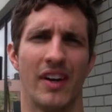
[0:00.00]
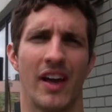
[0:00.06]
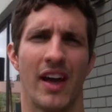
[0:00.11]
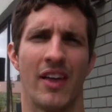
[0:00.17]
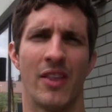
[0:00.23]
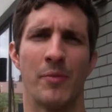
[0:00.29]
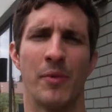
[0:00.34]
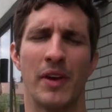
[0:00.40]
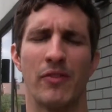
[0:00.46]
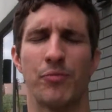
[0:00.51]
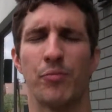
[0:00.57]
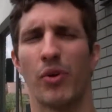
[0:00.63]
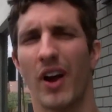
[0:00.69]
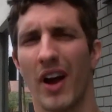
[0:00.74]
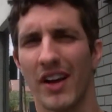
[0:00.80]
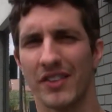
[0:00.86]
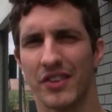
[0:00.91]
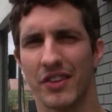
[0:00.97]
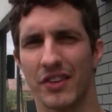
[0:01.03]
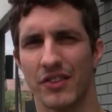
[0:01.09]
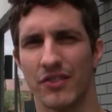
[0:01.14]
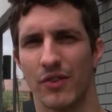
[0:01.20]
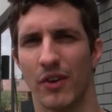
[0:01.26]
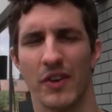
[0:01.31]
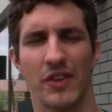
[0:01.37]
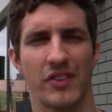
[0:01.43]
And then we give prizes
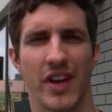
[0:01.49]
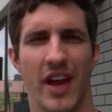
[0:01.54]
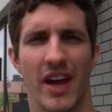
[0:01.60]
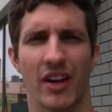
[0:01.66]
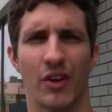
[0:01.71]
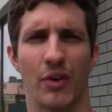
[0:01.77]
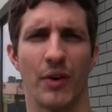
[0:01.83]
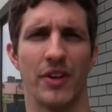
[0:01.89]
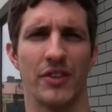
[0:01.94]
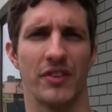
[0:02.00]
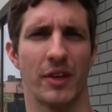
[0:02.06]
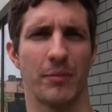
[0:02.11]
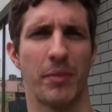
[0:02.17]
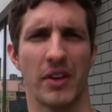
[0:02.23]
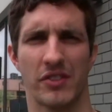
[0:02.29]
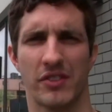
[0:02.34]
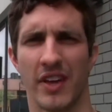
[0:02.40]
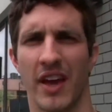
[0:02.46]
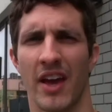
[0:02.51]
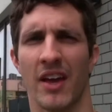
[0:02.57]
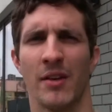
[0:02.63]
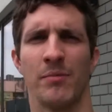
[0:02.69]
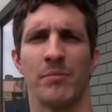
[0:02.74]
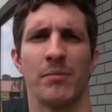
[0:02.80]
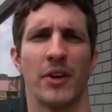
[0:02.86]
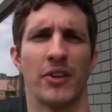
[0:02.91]
for all these categories like best
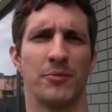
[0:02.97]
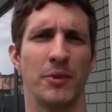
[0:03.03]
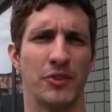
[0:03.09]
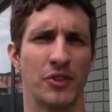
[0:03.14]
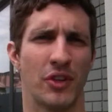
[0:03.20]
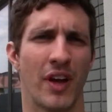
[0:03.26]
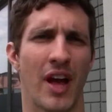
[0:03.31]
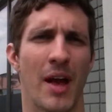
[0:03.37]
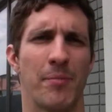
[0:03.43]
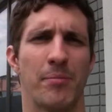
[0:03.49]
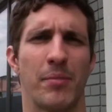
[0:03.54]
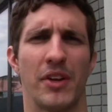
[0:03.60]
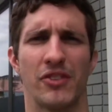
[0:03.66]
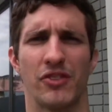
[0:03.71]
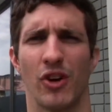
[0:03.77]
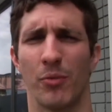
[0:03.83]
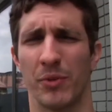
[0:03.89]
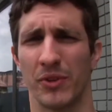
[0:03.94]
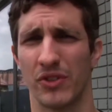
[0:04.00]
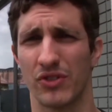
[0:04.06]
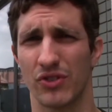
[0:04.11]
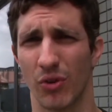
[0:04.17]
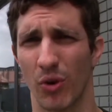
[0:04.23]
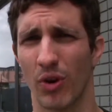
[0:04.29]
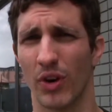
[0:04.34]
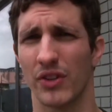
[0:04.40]
game, best music app, best open
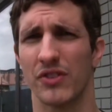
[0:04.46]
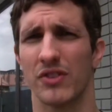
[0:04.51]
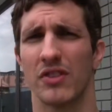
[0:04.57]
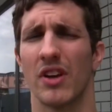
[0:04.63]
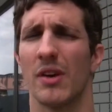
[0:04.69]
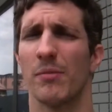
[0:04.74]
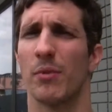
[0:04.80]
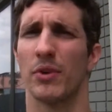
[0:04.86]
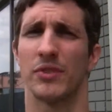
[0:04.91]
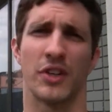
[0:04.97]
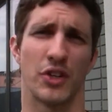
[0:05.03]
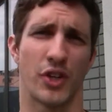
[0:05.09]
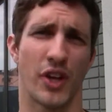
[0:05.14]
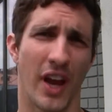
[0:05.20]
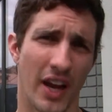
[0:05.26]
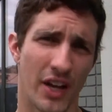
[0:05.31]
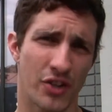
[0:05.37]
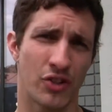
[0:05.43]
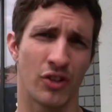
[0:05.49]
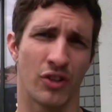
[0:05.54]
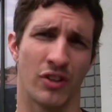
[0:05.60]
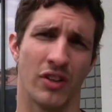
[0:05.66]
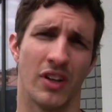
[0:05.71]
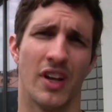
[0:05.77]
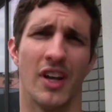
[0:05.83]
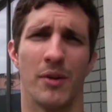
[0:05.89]
source, most
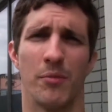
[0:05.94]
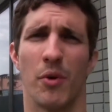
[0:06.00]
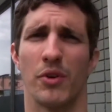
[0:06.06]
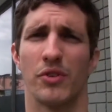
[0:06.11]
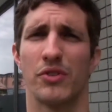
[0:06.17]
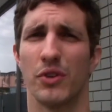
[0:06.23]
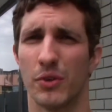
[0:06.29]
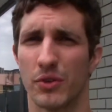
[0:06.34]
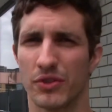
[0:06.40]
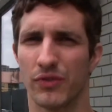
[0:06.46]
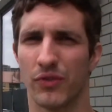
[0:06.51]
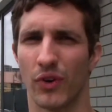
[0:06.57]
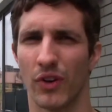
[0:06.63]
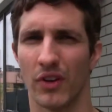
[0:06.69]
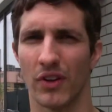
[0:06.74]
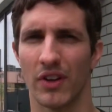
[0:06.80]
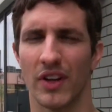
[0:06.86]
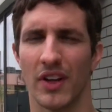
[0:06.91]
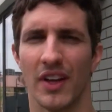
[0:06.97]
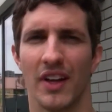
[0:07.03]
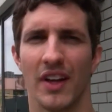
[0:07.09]
educational, most useful,